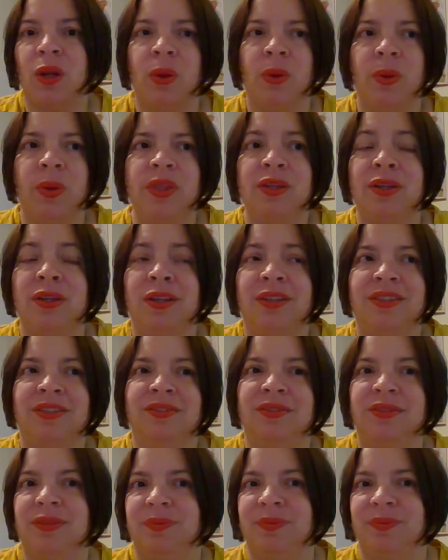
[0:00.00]
With the
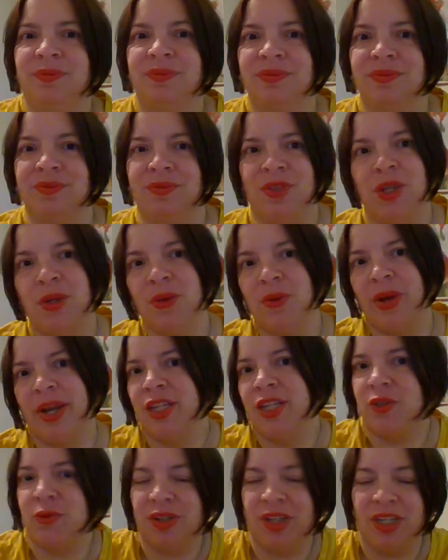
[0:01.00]
new
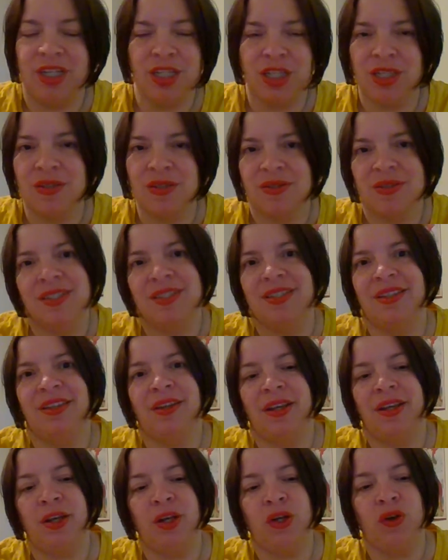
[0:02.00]
age religions
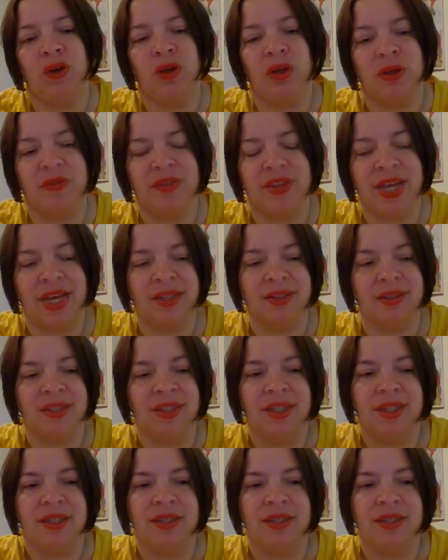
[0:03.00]
and all of that,